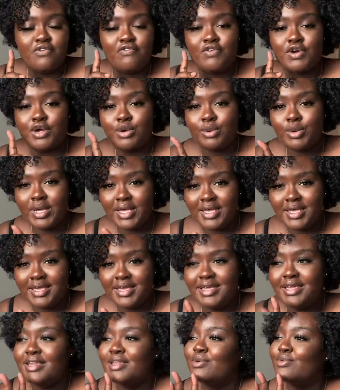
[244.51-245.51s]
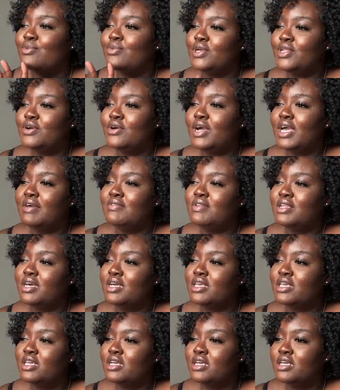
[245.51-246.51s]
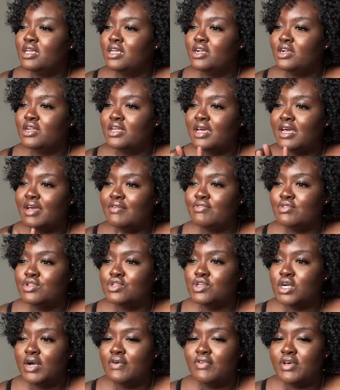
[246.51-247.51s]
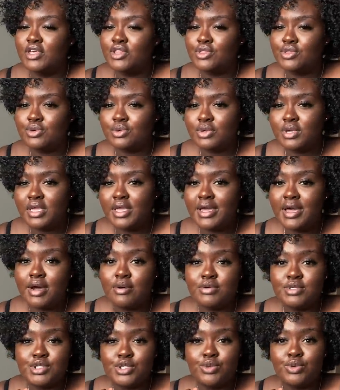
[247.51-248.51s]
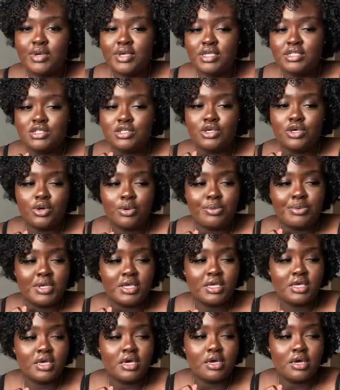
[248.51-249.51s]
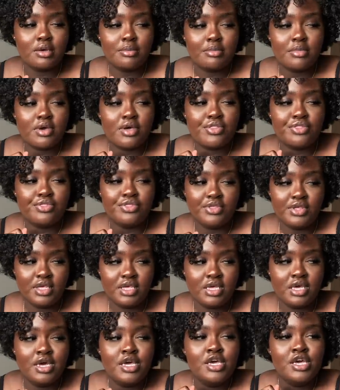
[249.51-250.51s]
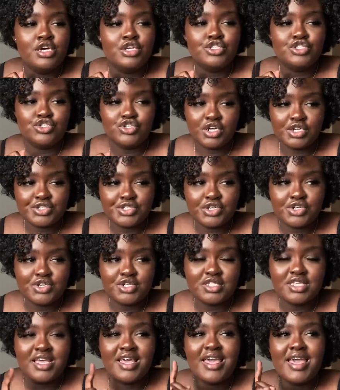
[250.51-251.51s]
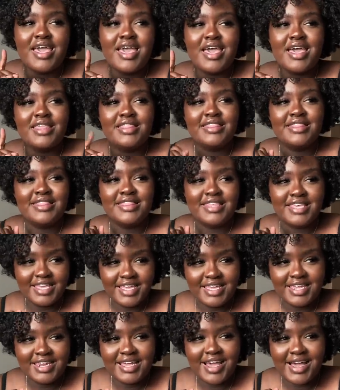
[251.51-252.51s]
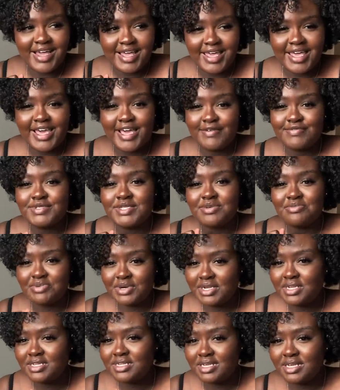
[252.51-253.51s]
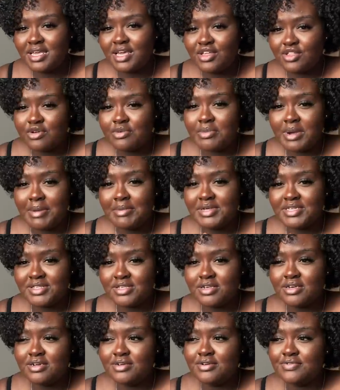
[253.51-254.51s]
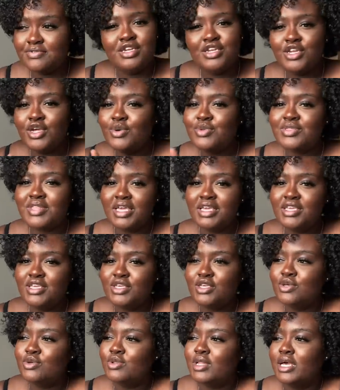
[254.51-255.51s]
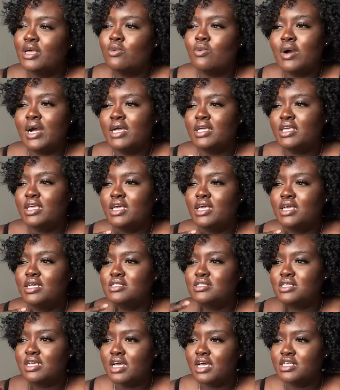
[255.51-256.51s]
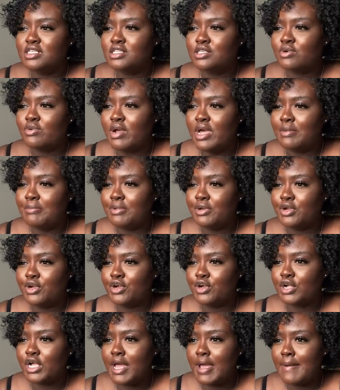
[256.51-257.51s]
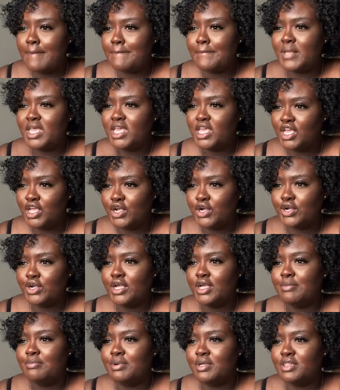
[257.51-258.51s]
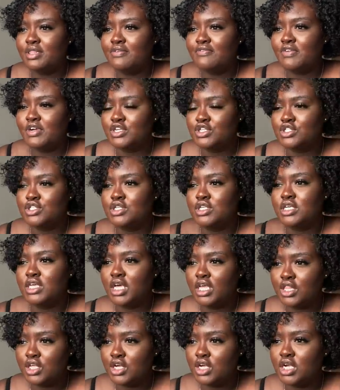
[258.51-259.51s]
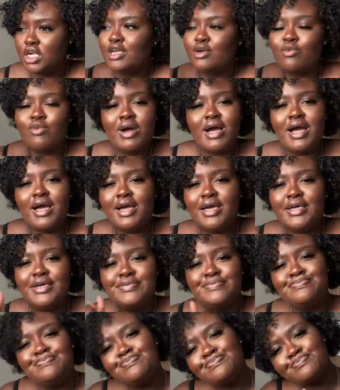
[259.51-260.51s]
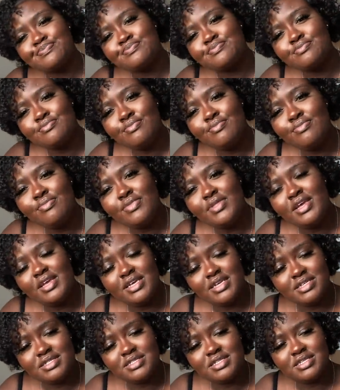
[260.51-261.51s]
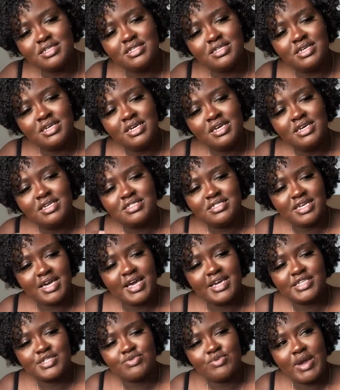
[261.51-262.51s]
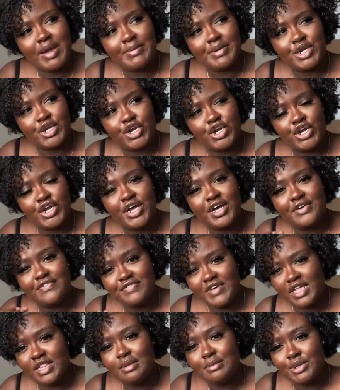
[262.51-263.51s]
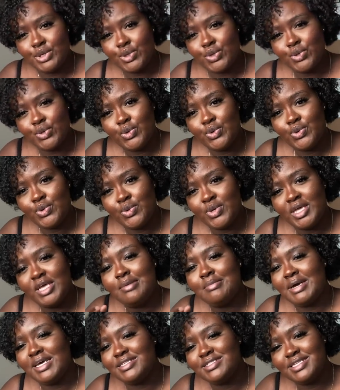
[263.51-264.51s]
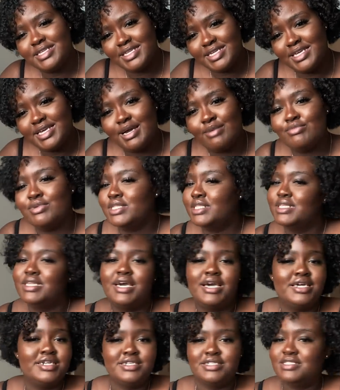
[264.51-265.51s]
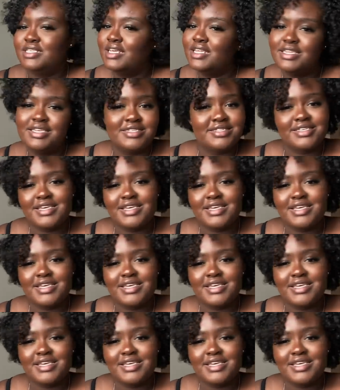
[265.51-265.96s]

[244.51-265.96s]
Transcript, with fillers: for one, we don't have an Ikea here and I have to drive like three hours away to go pick up the dressers and then I have to put it together by myself. No, thank you. Like, why can't TaskRabbit come here and put the furniture together? Like, why isn't TaskRabbit available in my city? I'm really not understanding